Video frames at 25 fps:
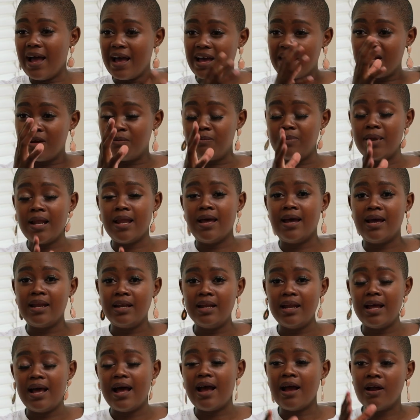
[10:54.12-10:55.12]
I had a
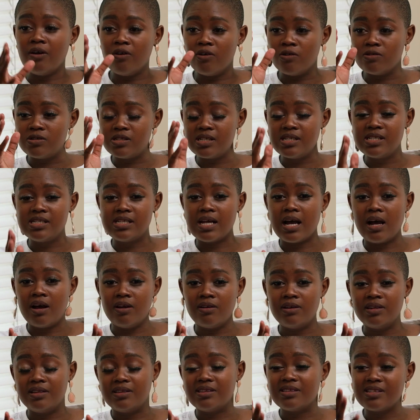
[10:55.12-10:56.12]
plan. I wrote it
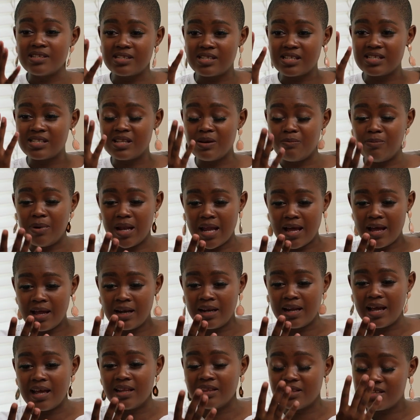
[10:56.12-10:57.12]
down. This is the
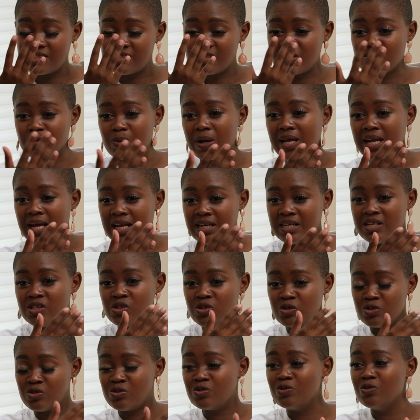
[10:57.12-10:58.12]
plan and this is what I
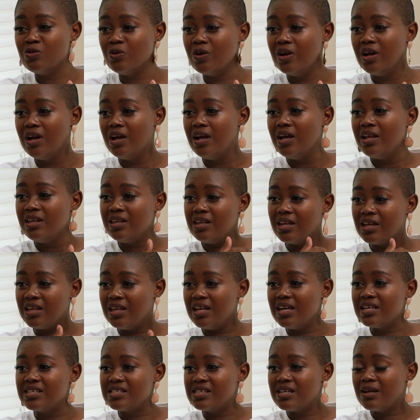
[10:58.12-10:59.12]
need to do. The
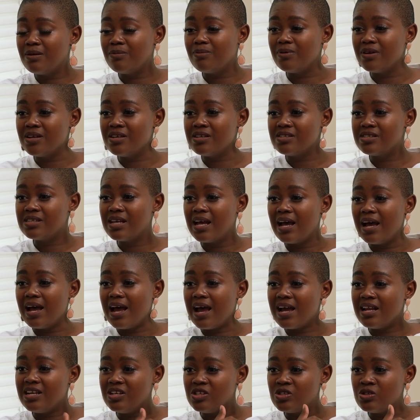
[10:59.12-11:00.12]
next step is
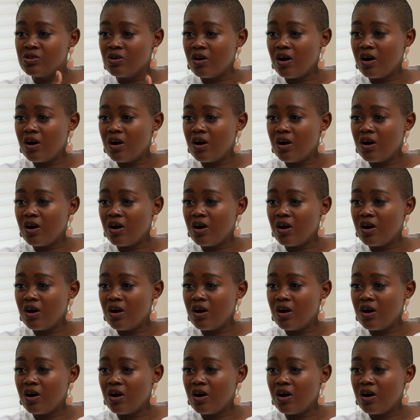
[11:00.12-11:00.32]
I need